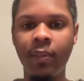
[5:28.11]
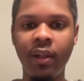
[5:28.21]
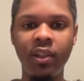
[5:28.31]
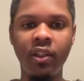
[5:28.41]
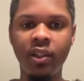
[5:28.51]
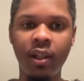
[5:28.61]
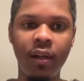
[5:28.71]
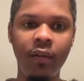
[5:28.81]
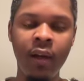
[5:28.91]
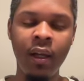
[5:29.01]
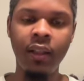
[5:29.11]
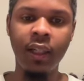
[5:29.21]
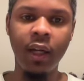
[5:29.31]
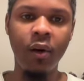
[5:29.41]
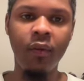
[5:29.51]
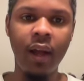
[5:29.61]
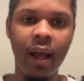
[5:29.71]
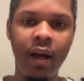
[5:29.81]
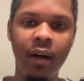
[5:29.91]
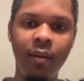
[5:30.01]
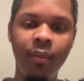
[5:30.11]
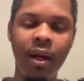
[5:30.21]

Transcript: and it's just tough to get over that hump.